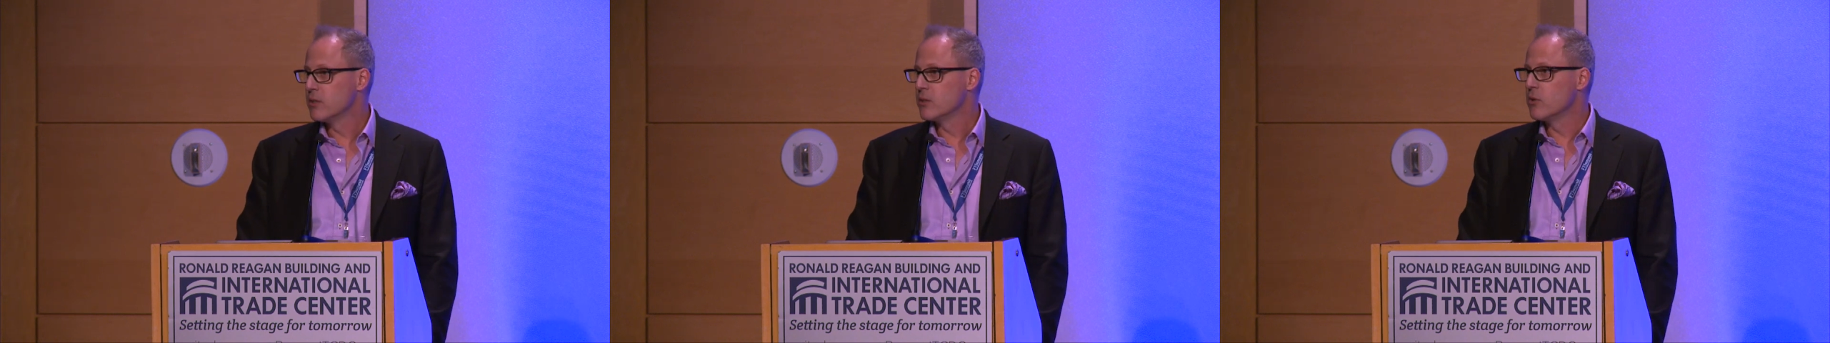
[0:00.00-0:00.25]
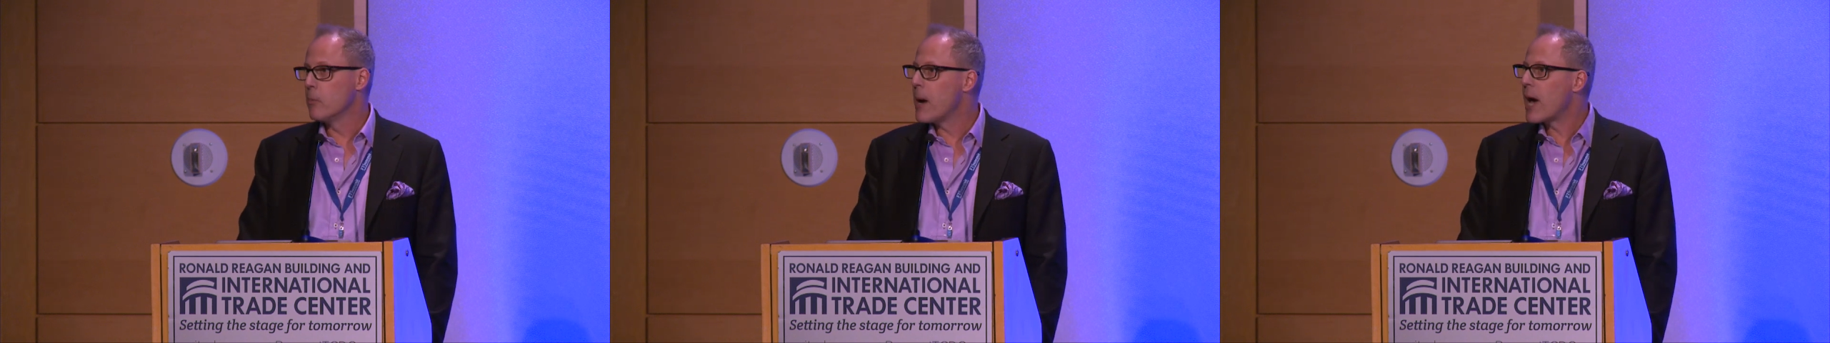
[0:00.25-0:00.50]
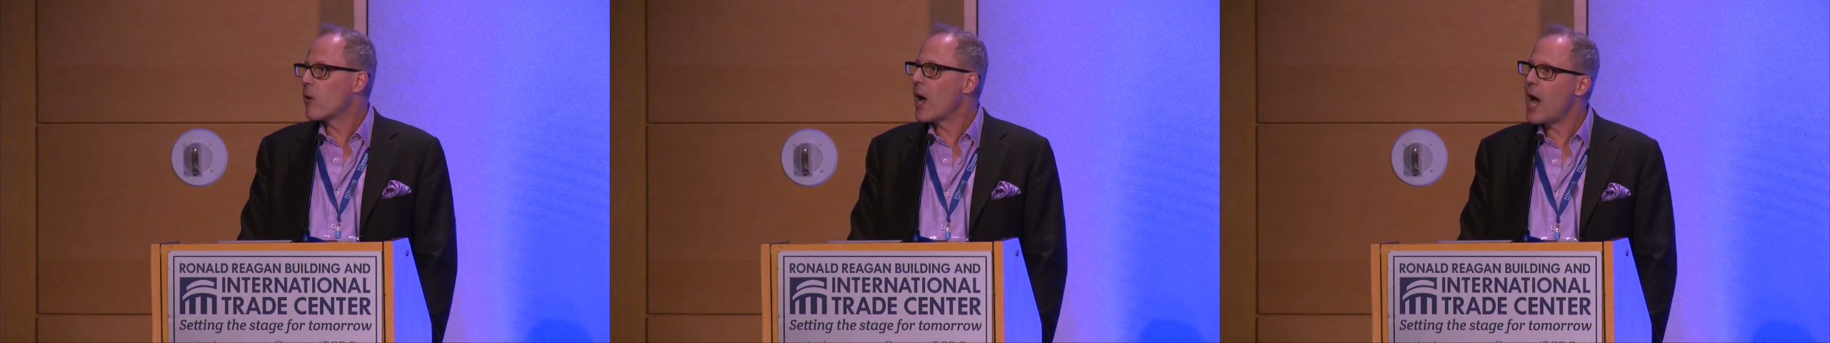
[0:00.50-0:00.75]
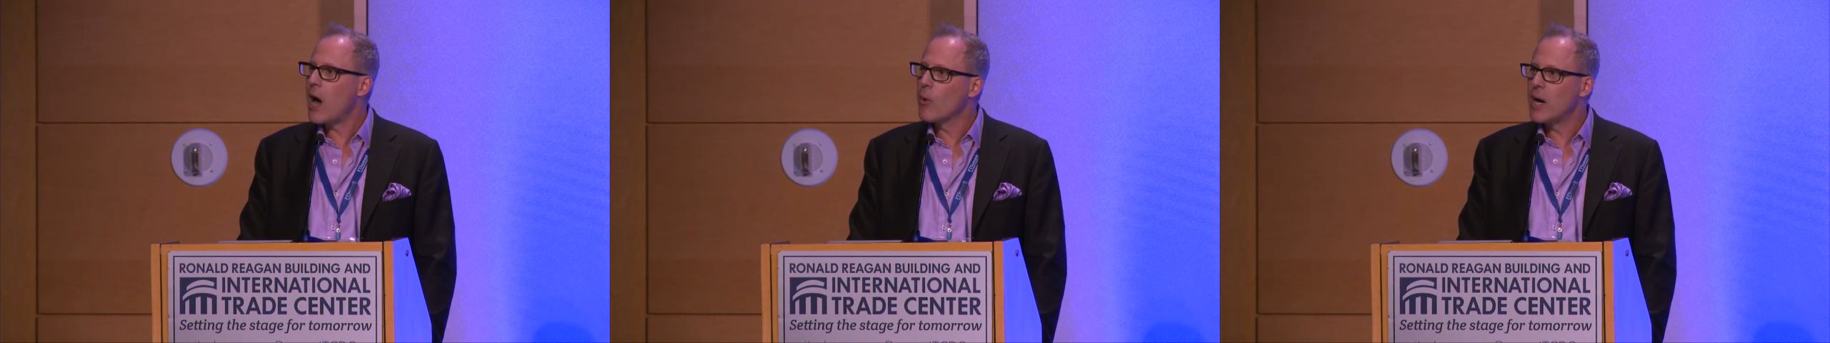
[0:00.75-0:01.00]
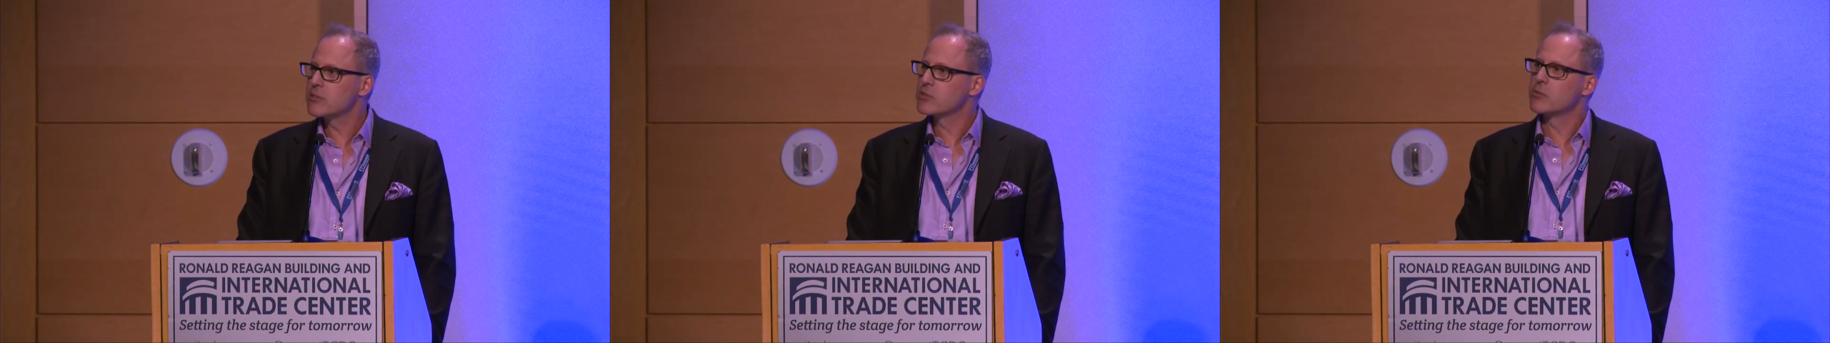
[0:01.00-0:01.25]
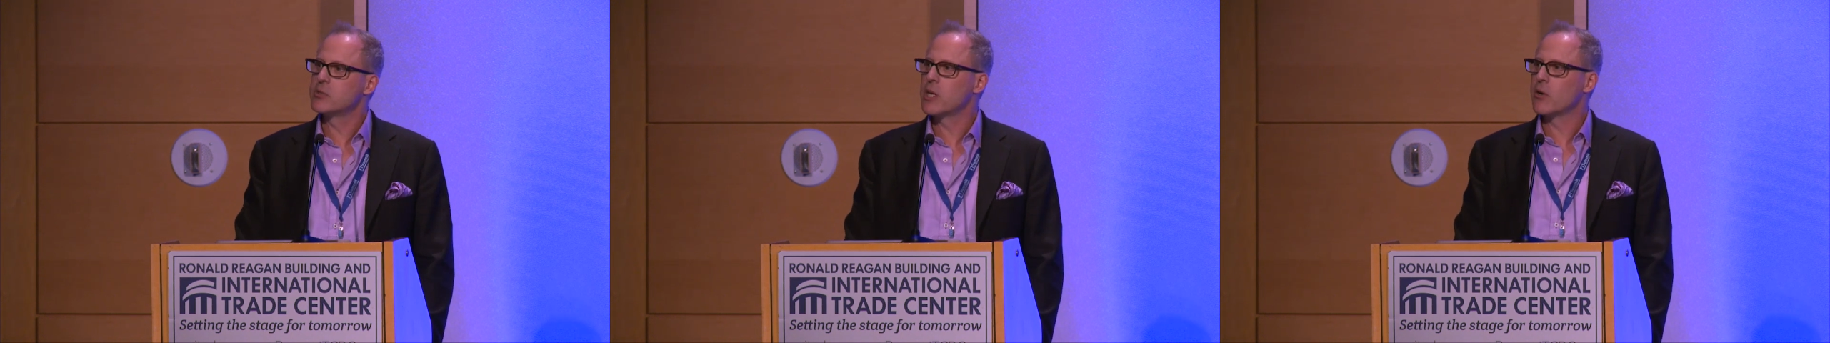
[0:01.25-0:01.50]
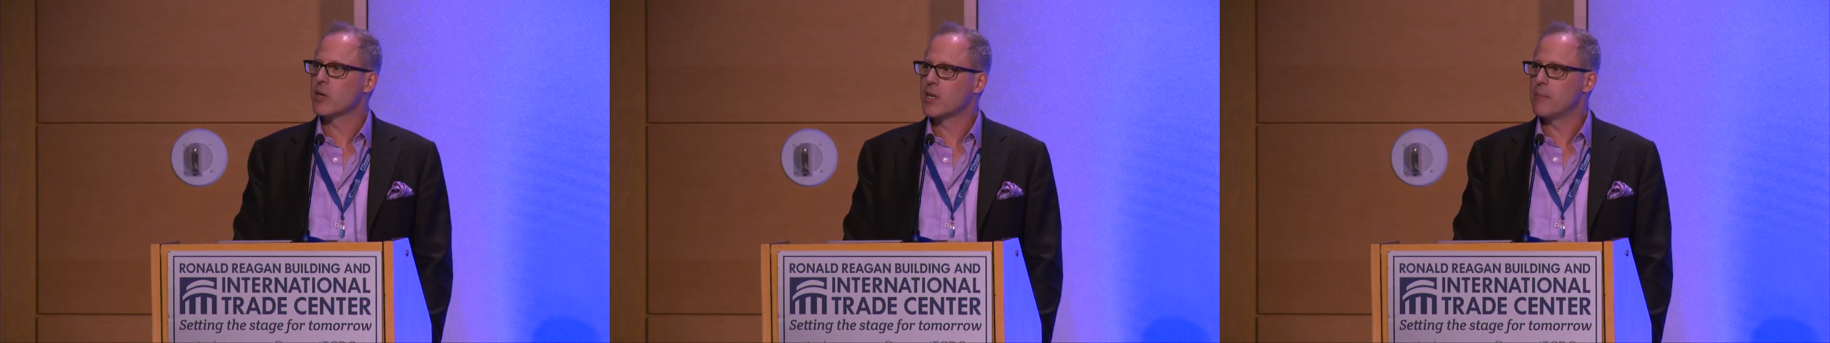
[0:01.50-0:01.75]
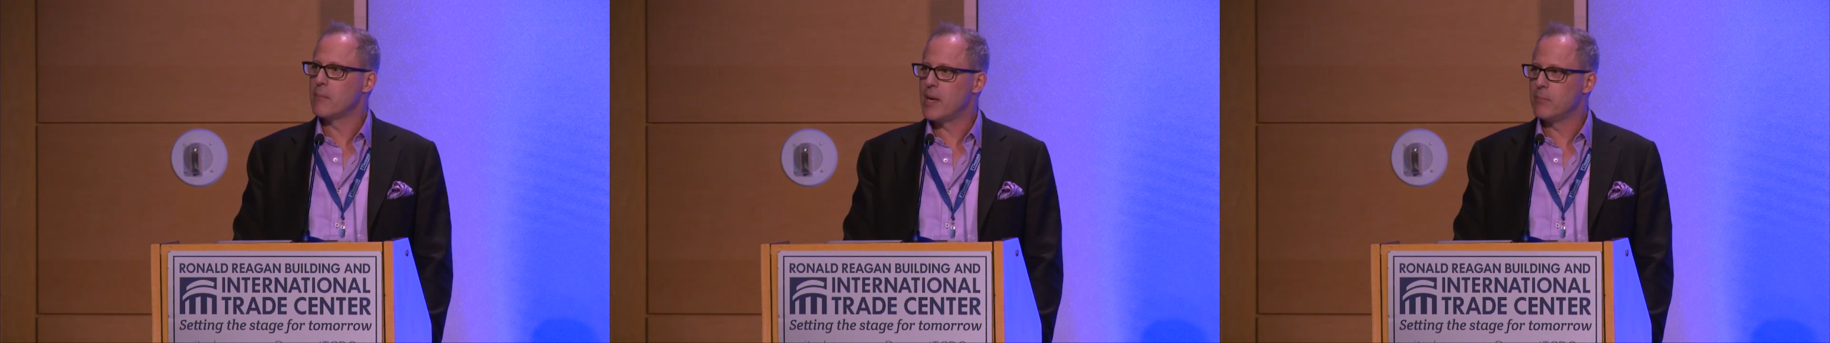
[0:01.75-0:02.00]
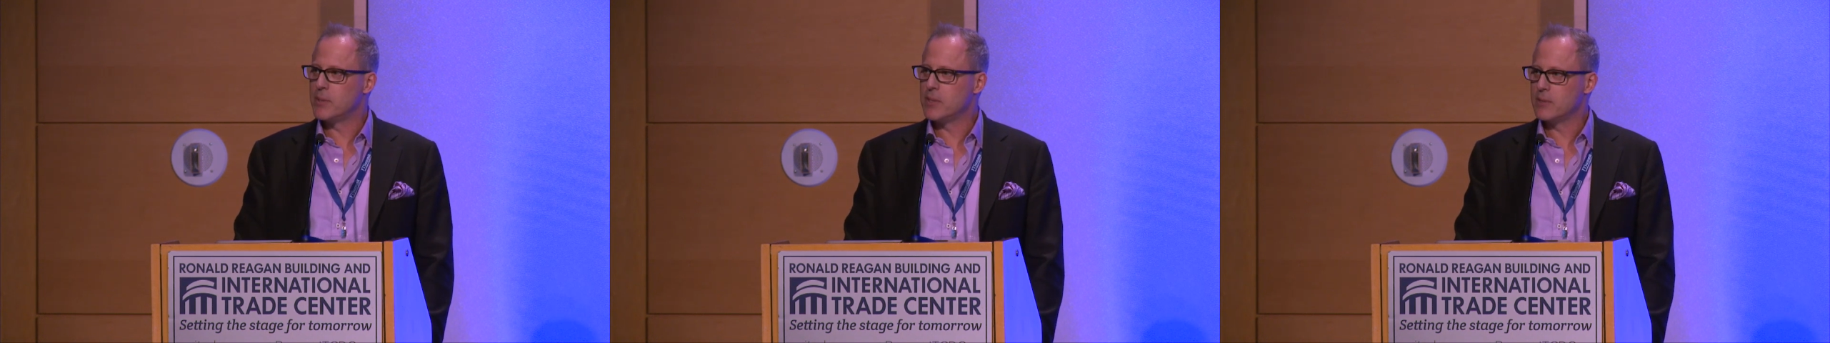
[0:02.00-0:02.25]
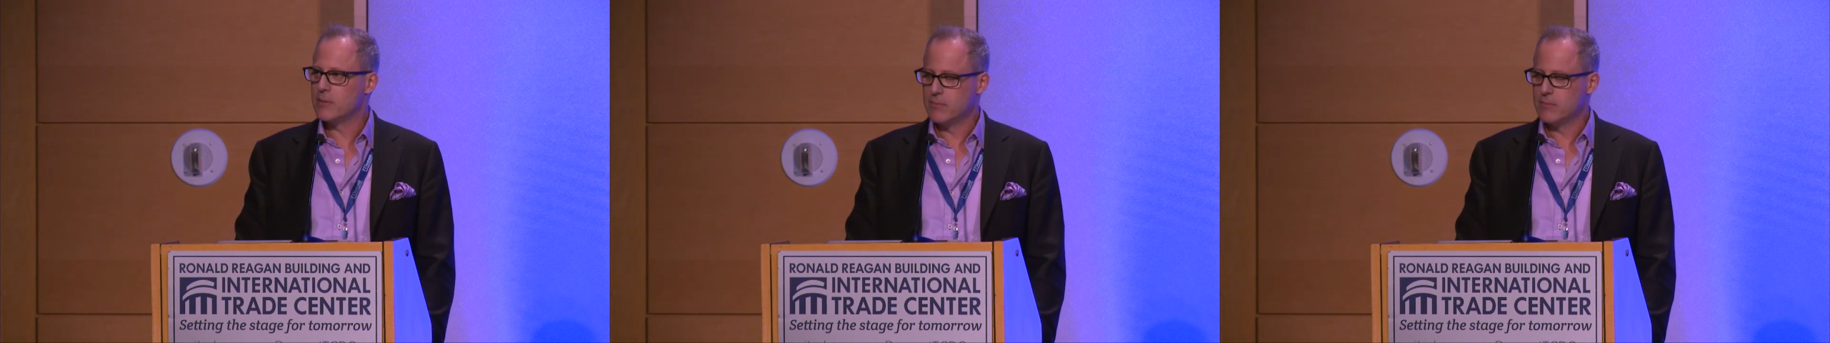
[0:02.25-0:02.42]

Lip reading: no matter how esoteric it may be.